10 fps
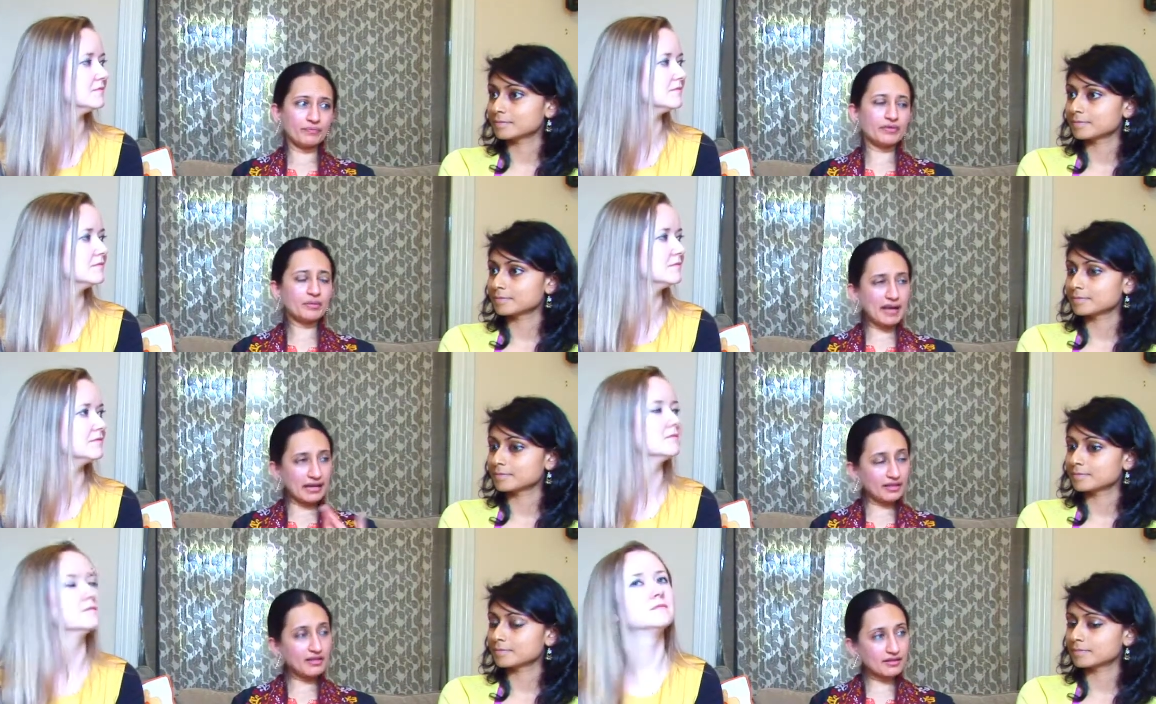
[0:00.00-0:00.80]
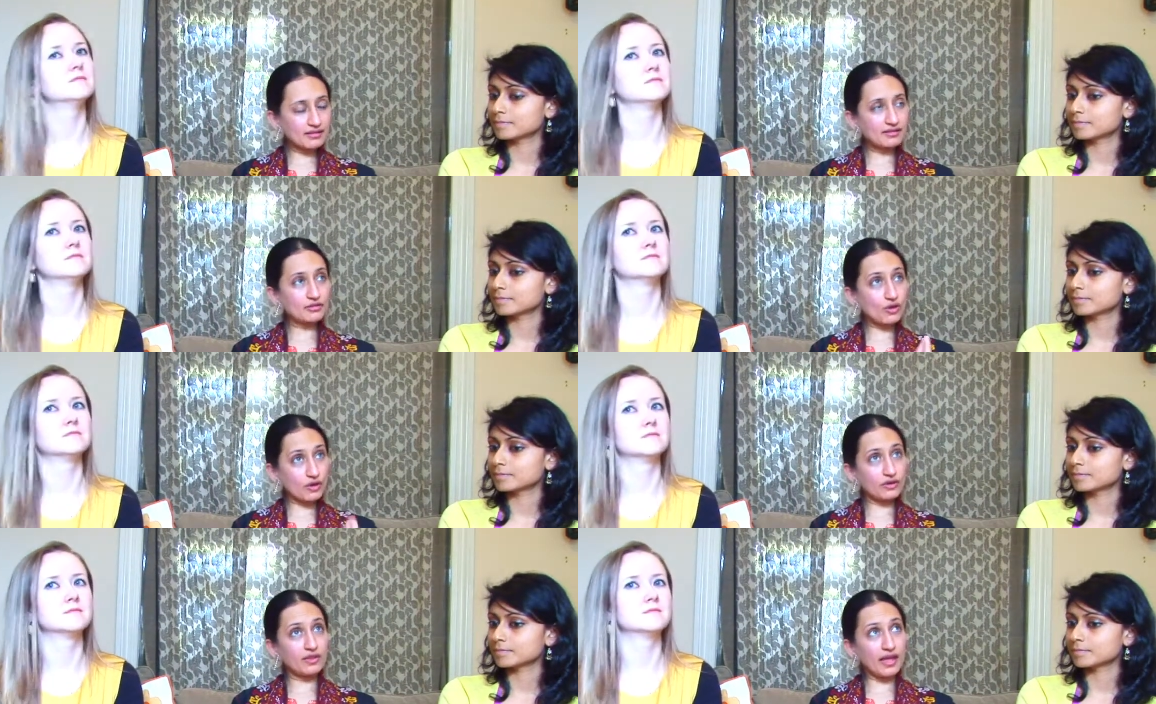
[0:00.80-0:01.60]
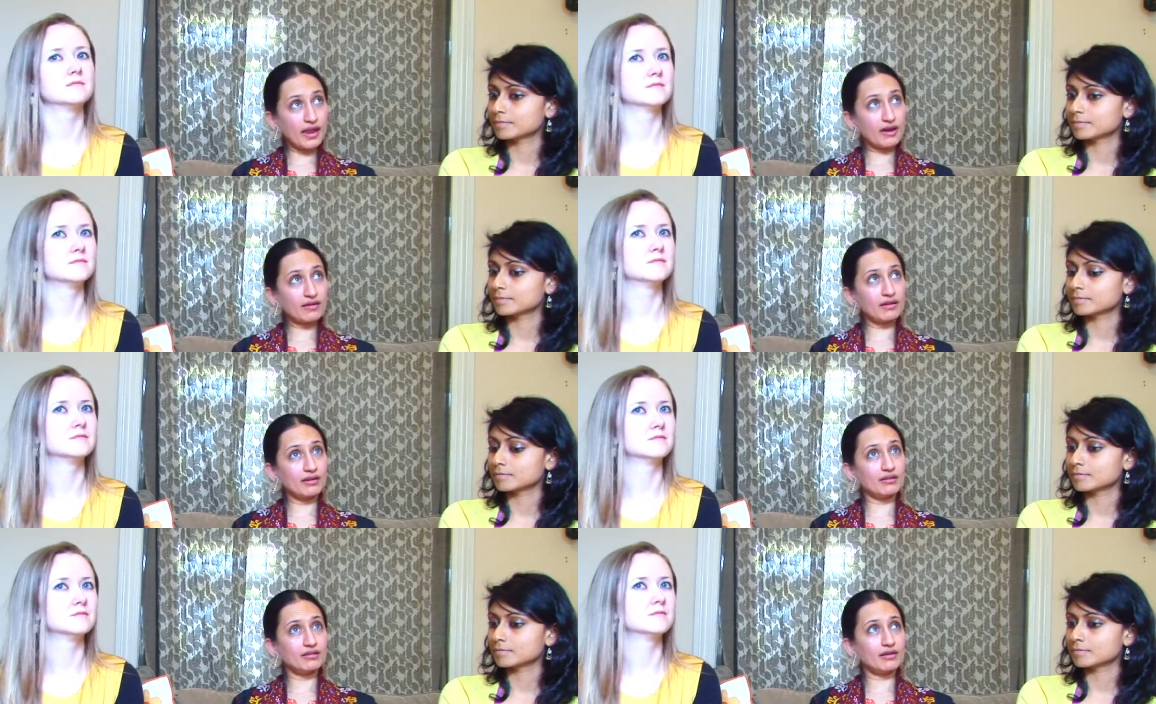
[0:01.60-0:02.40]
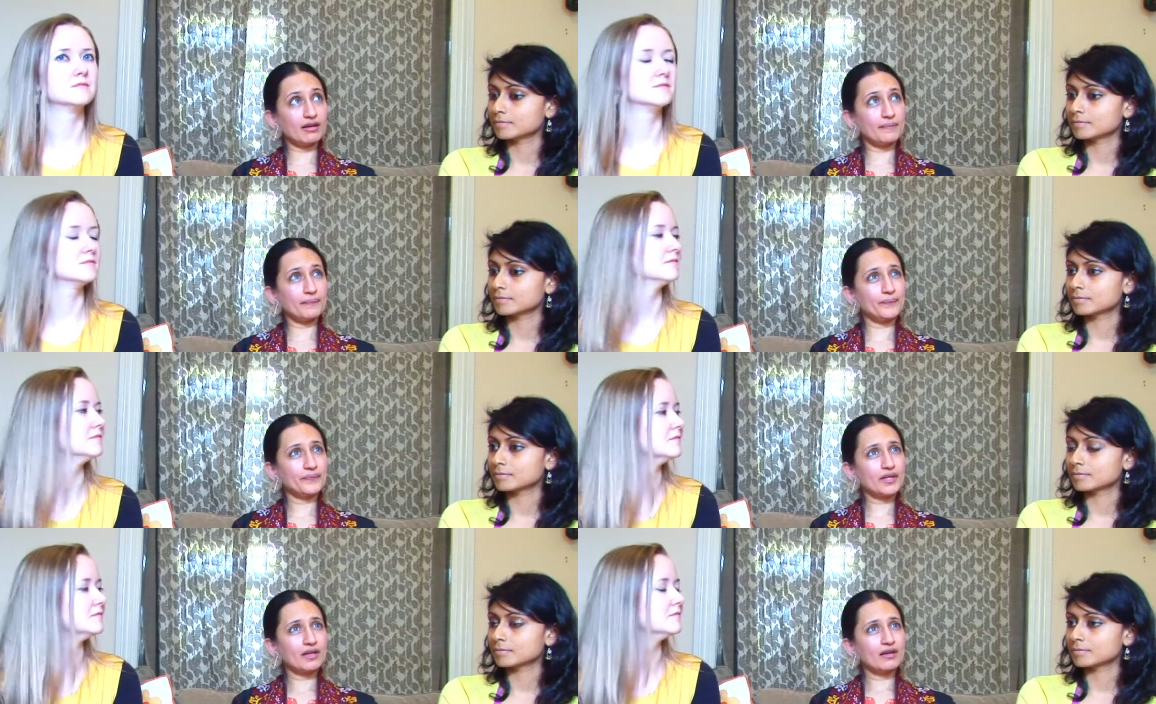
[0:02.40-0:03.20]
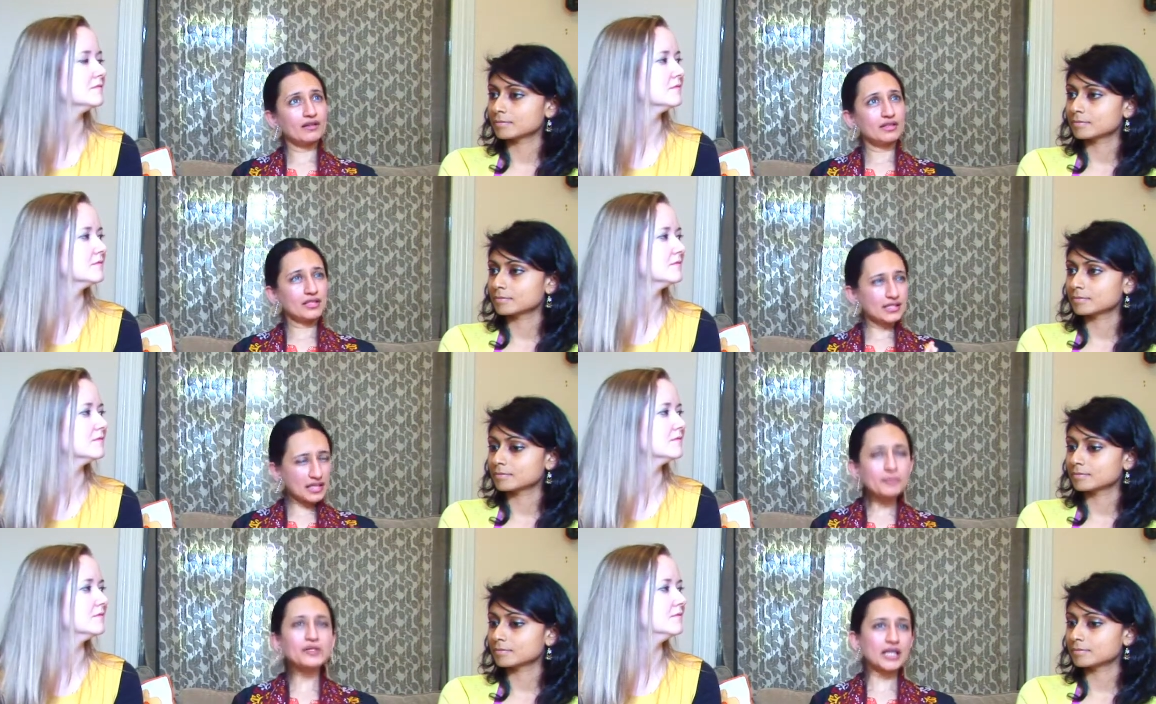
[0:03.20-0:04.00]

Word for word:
Speaker 1: The ballet that's taught there, and the contemporary